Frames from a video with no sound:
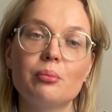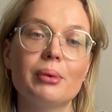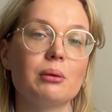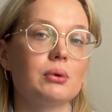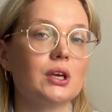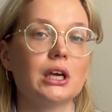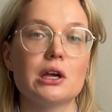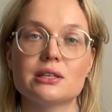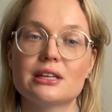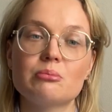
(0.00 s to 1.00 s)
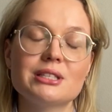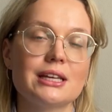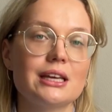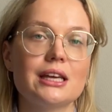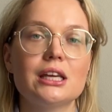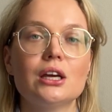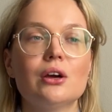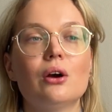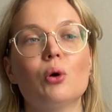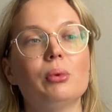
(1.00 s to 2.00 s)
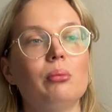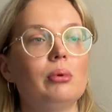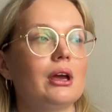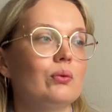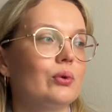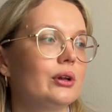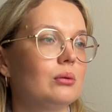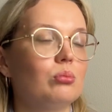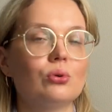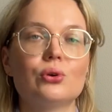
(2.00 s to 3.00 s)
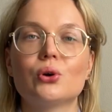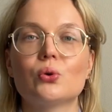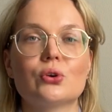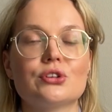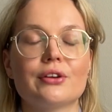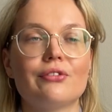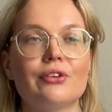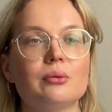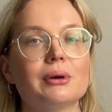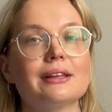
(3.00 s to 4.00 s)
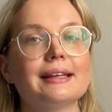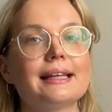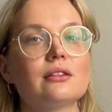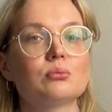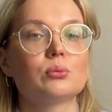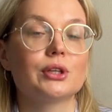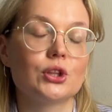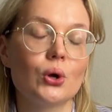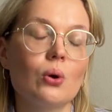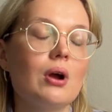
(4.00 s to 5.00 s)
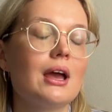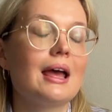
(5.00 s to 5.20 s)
Maybe someday, or maybe I will borrow or something, but at the moment no.